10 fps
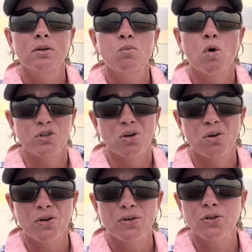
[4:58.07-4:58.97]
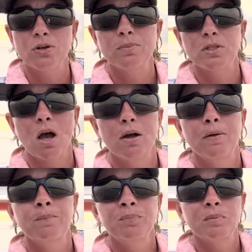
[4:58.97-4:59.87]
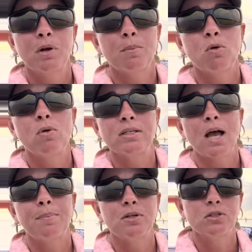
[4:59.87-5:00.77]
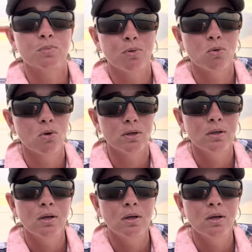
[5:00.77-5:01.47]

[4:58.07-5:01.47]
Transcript: watch a lot of YouTube, so But I'm always happy to support,